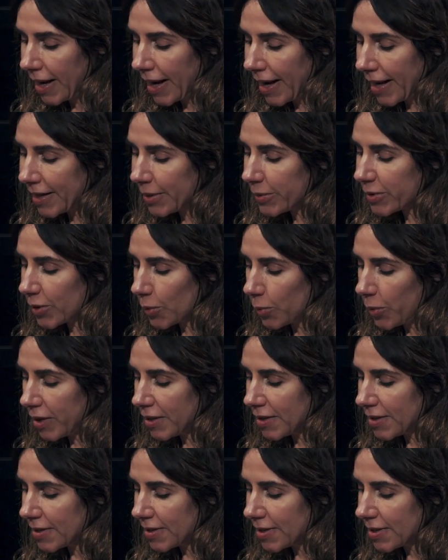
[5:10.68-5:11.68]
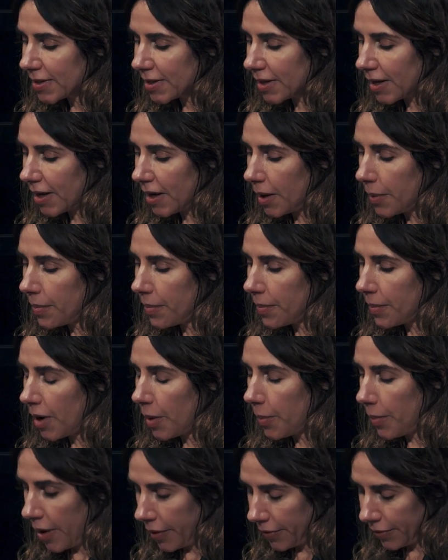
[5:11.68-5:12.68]
And it was a once a
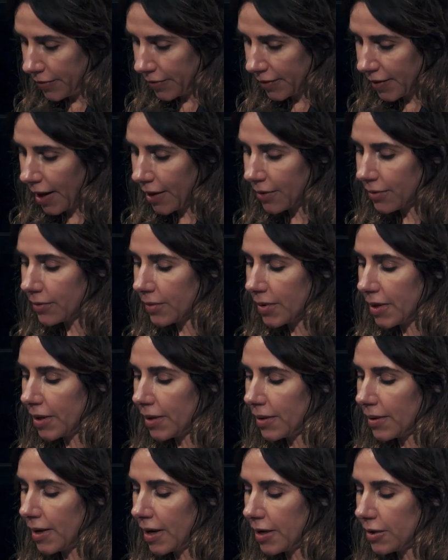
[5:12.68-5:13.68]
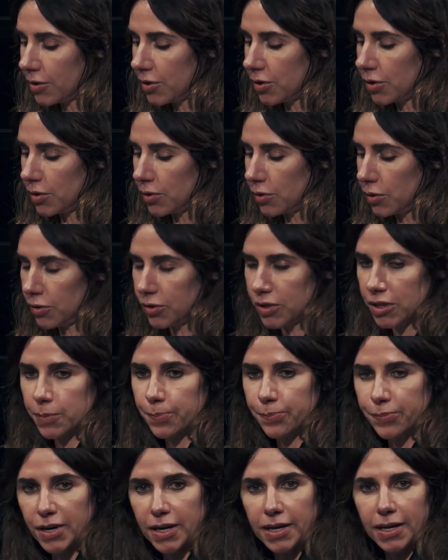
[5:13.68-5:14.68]
month gathering, and you
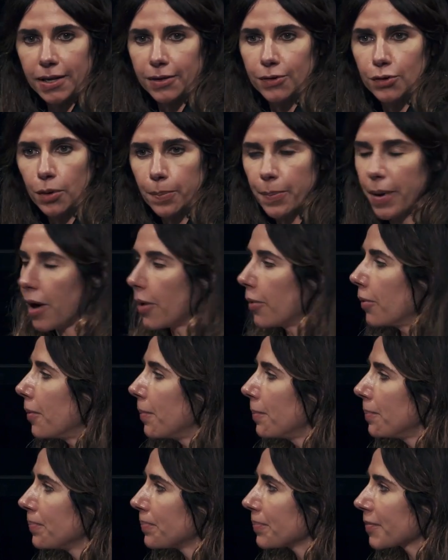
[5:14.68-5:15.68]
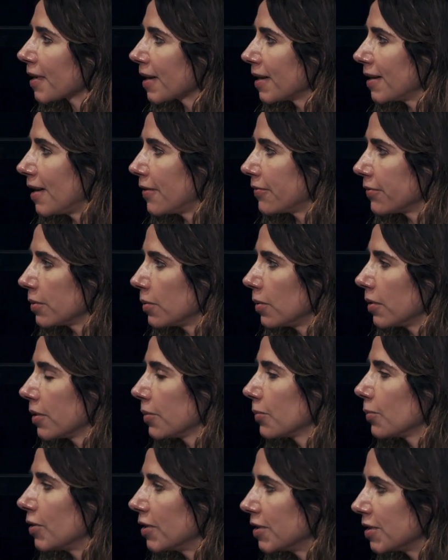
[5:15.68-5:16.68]
just bring in your poem and
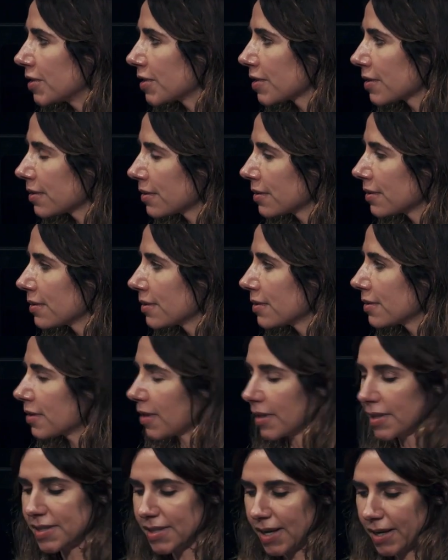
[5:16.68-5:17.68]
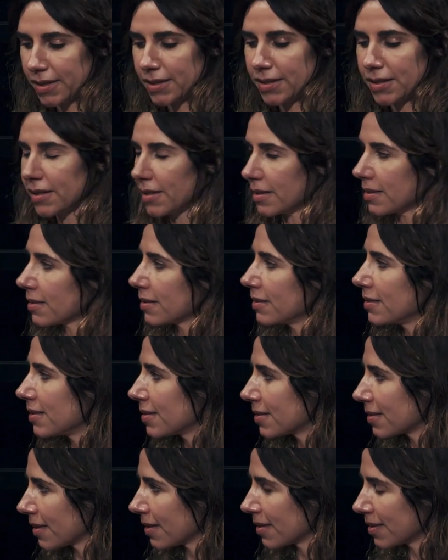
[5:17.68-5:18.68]
everyone would dissect it and
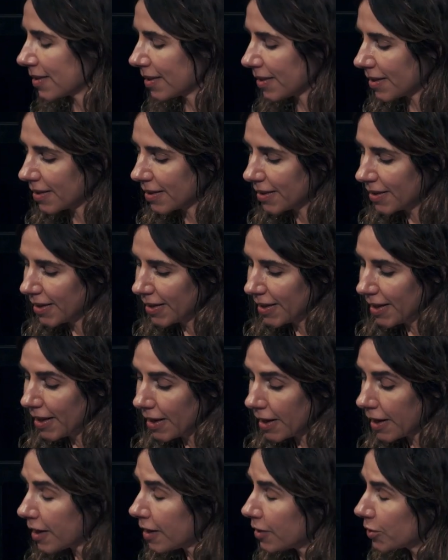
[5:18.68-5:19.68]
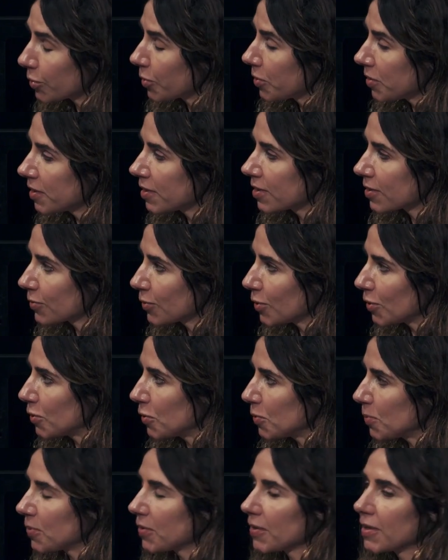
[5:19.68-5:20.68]
discuss it. And I joined this group